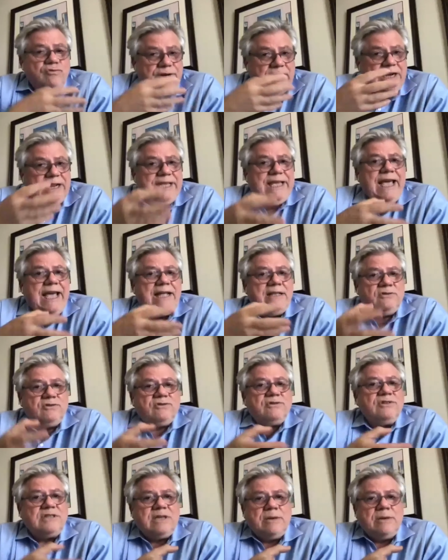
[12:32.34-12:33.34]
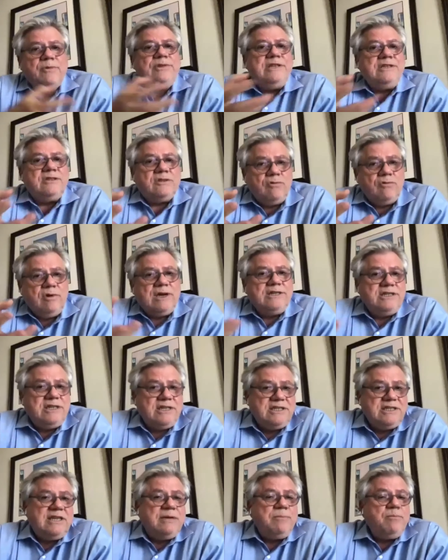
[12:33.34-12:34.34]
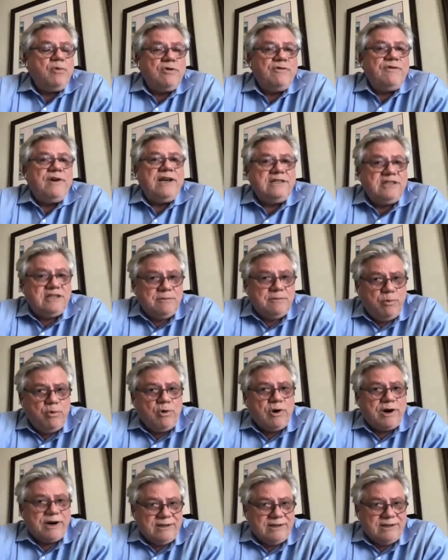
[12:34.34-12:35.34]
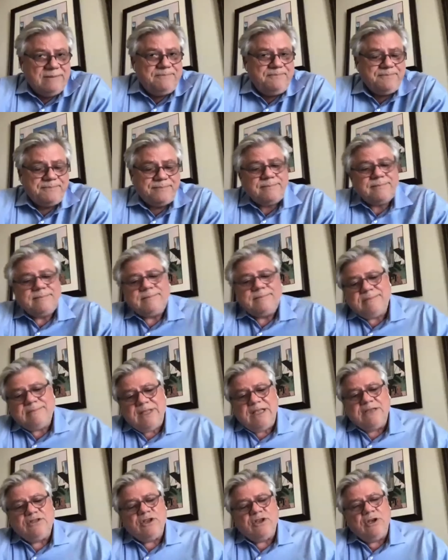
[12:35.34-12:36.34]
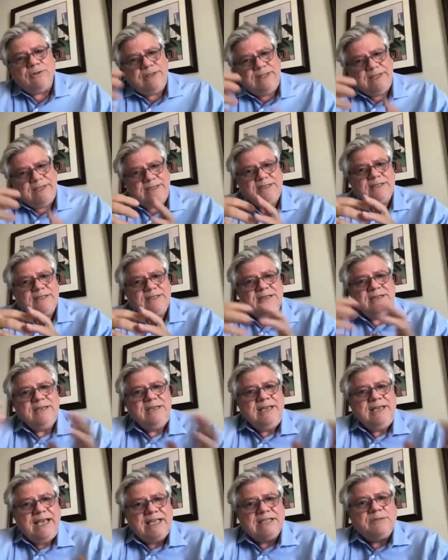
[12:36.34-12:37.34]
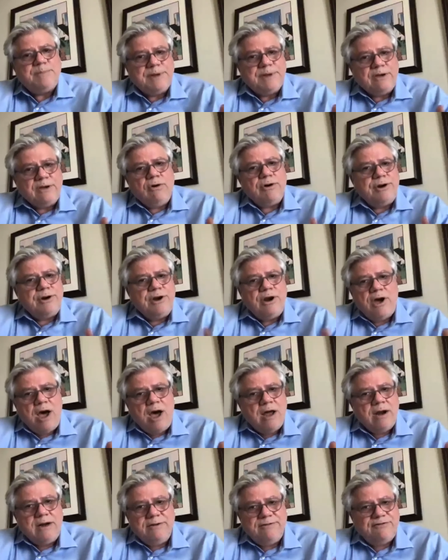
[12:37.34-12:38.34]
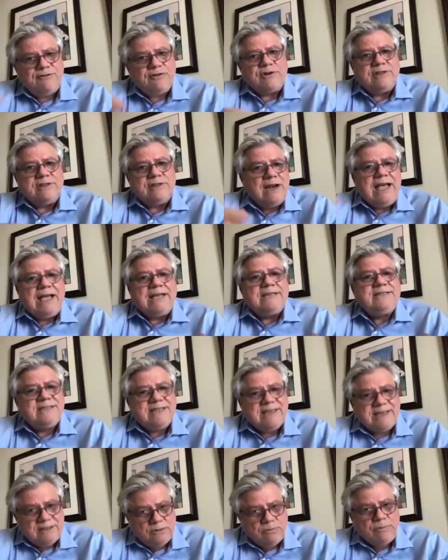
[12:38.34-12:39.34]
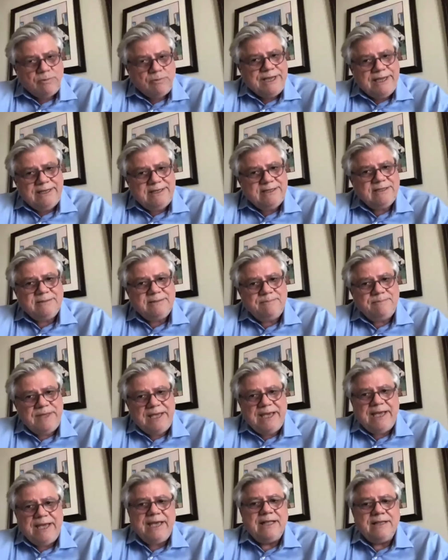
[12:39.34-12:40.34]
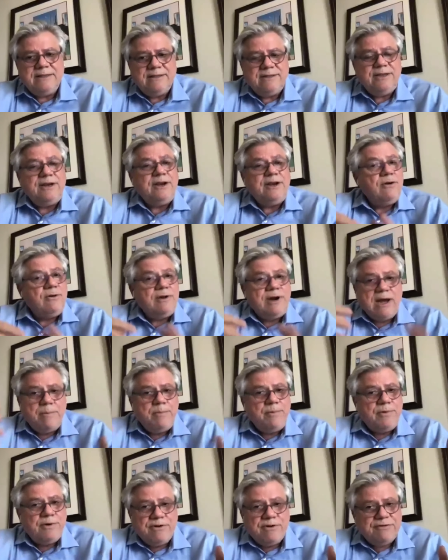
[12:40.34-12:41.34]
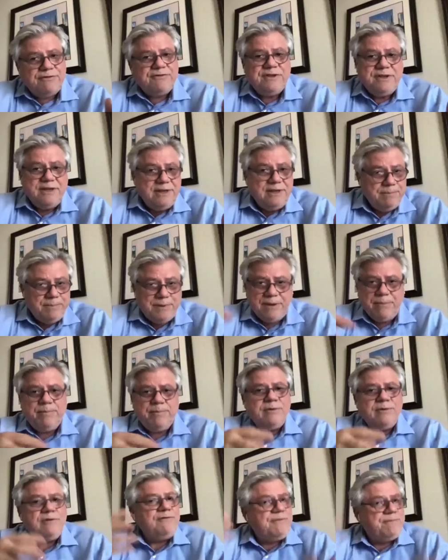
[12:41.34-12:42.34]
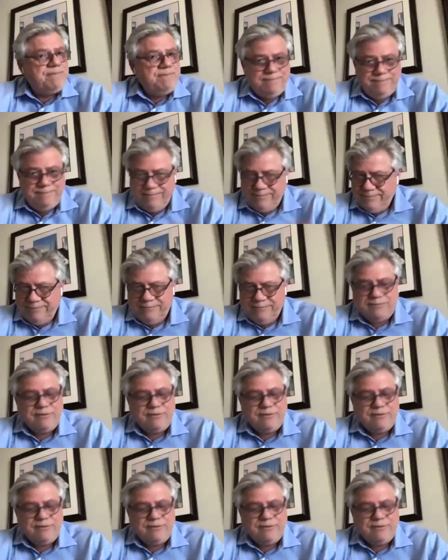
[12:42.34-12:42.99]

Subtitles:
to really answer some of these questions and provide support. So this has been going on for the last 6 weeks, and a number of people